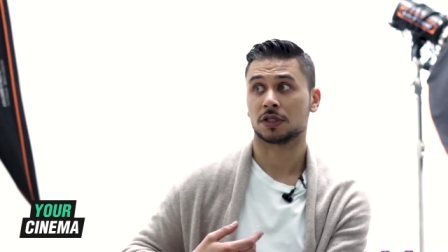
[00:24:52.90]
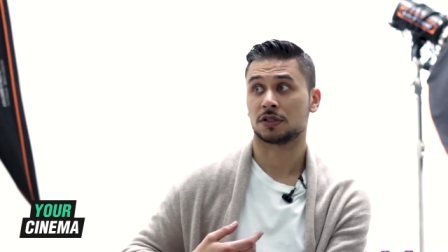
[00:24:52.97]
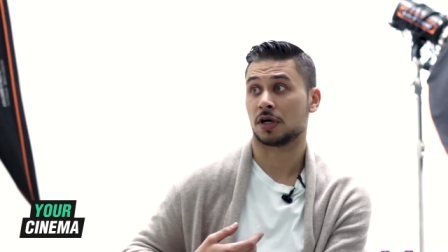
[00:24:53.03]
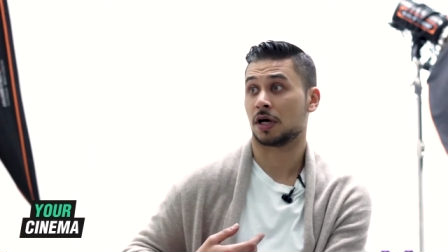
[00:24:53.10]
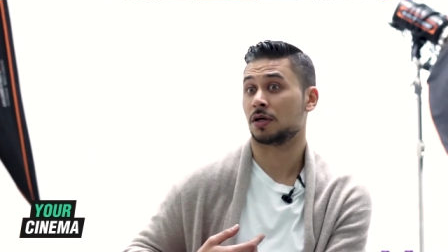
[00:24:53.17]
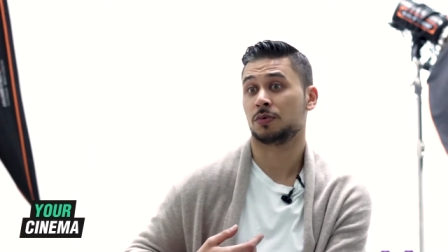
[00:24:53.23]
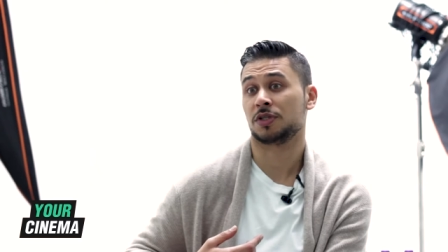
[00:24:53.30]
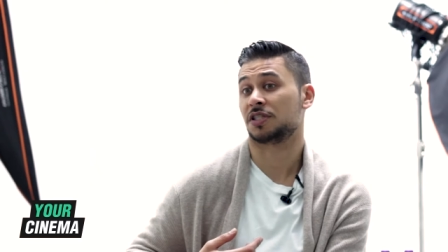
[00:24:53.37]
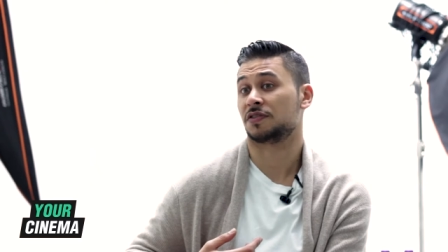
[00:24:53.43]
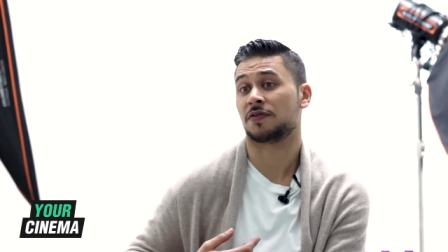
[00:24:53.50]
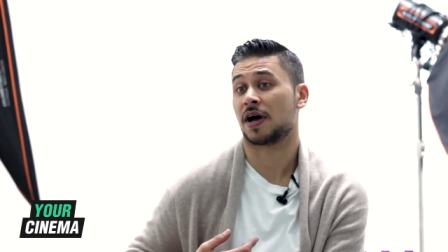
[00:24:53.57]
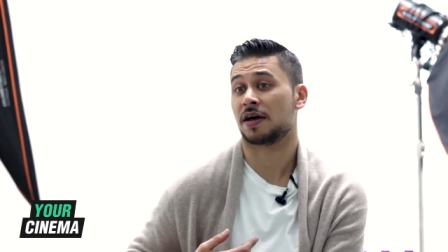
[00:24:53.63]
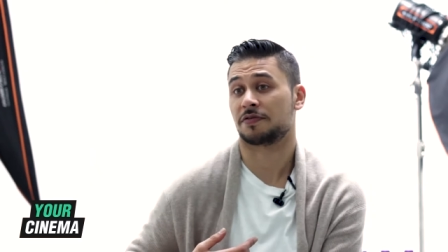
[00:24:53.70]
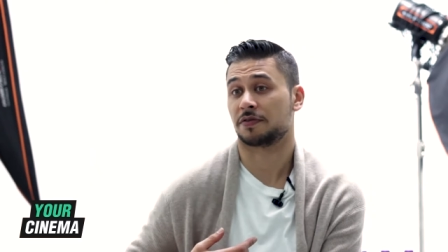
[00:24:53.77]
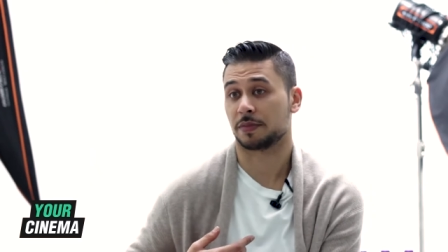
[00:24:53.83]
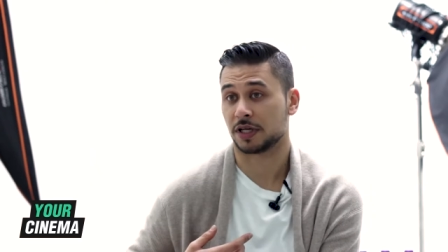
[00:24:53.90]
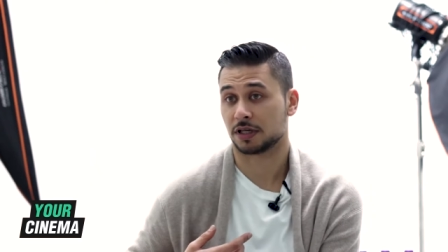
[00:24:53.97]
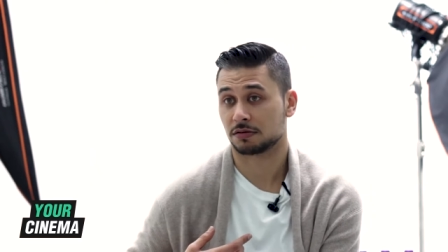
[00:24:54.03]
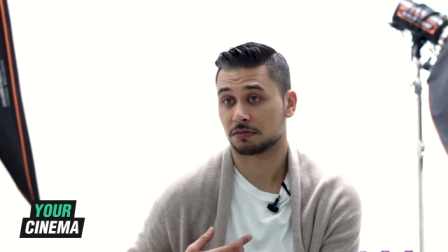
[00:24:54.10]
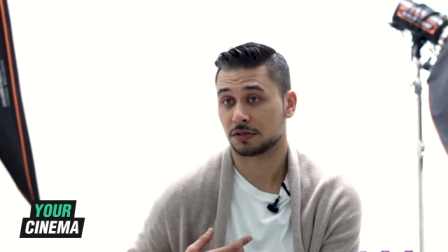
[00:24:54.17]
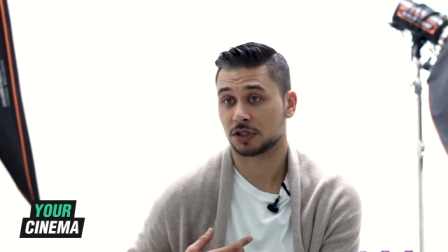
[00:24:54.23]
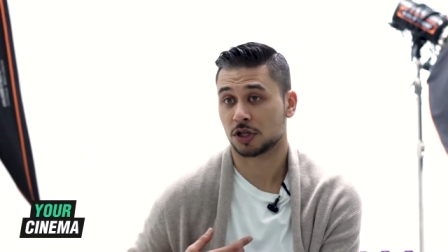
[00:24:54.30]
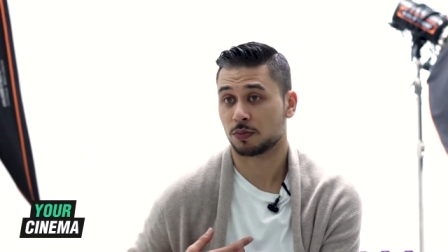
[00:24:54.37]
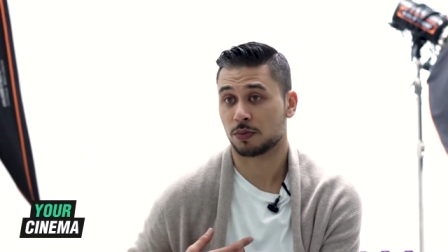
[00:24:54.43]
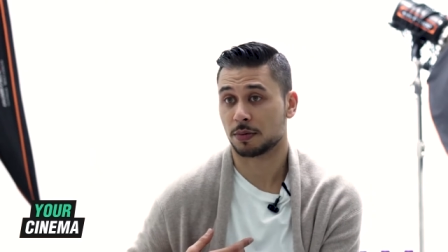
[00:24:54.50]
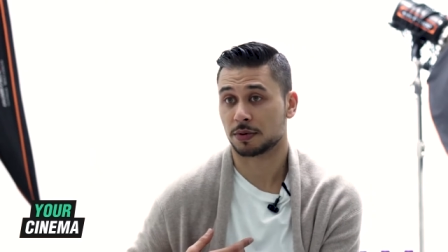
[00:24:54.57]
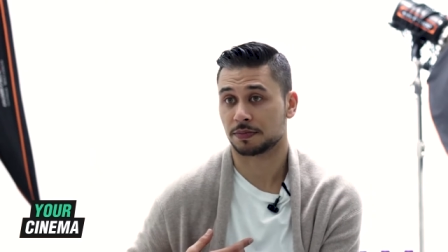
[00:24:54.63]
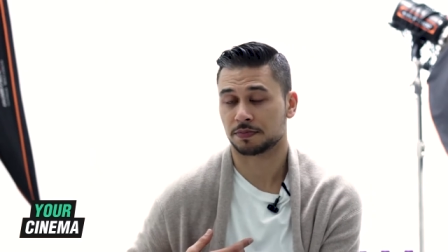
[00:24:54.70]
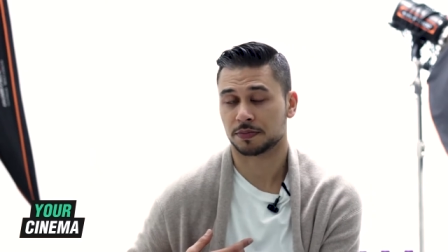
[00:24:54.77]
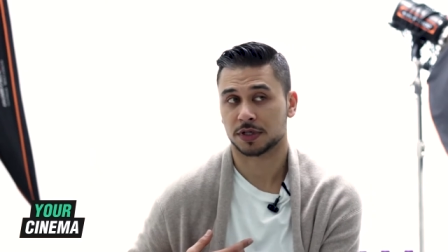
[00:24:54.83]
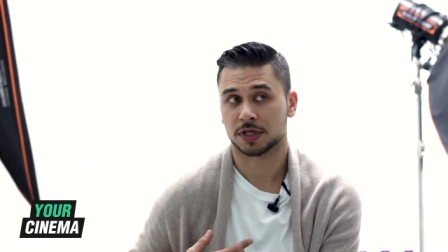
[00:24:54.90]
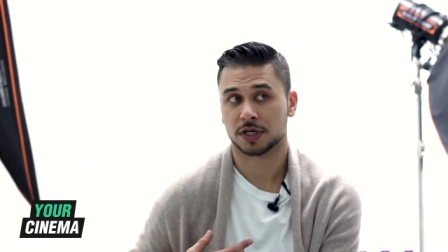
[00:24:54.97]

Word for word: So, which is fine for me. It's no problem.